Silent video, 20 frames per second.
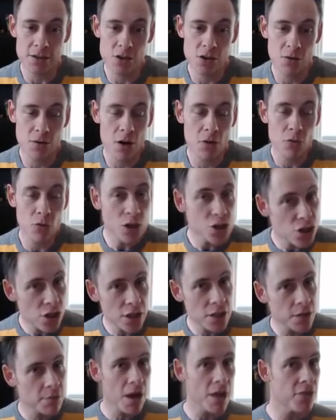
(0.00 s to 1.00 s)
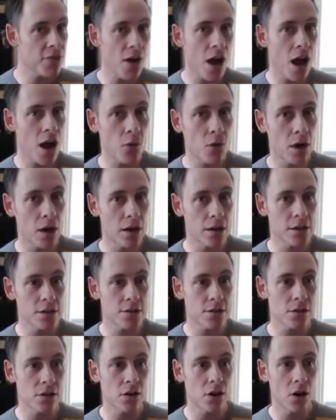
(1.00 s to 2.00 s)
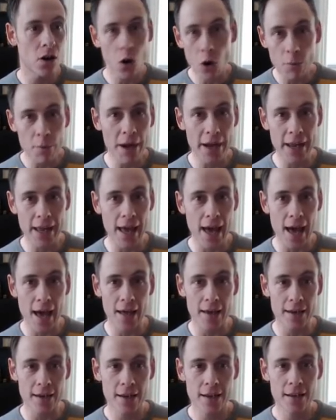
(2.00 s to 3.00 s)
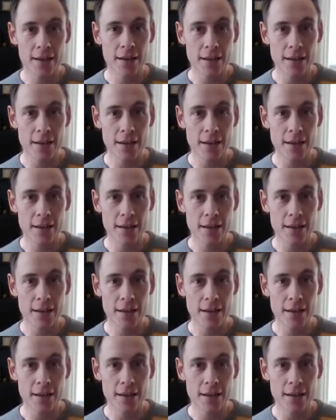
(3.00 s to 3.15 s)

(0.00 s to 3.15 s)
So originally my thought was, oh my God,